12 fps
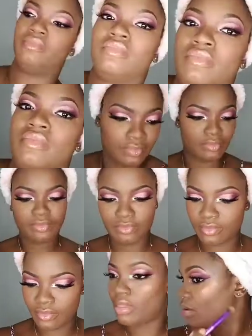And I
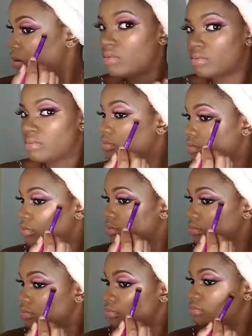love
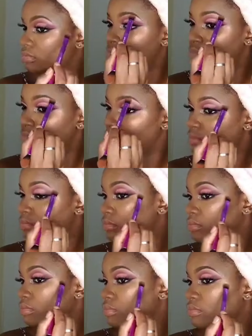highlight.
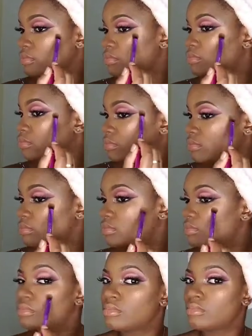I love
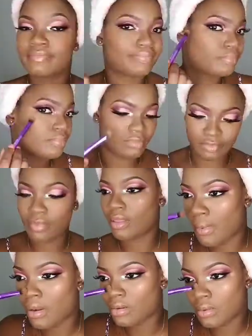highlight.
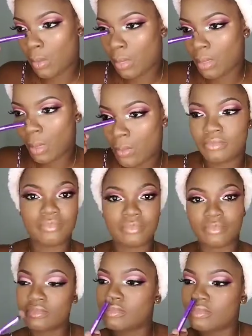So
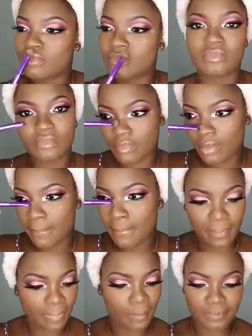I'm just gonna take a
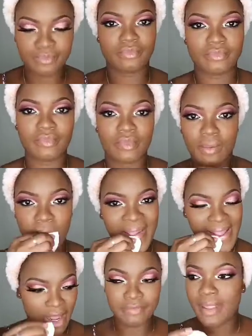makeup remover wipe,
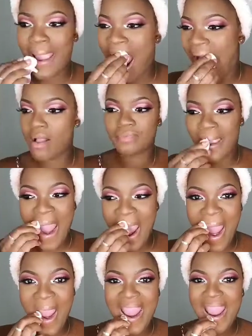clean up my lips.